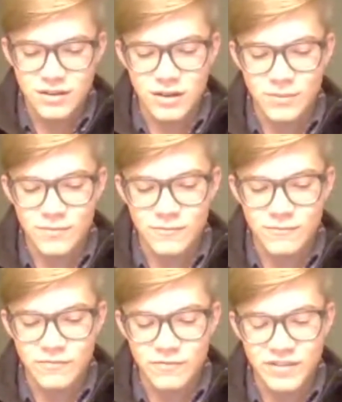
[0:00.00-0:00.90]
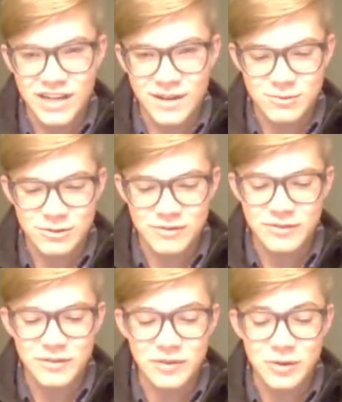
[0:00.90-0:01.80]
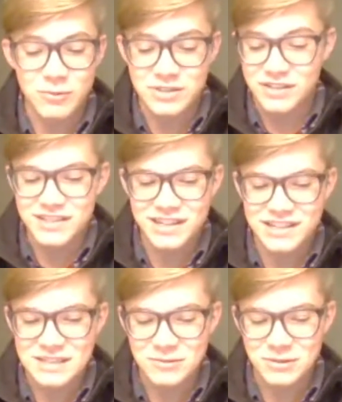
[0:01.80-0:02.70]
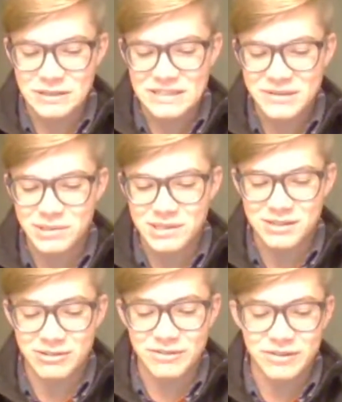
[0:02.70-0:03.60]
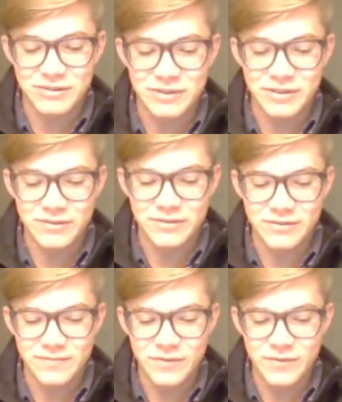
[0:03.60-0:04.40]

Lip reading: V times derivative of u, which in this case is really easy because the derivative of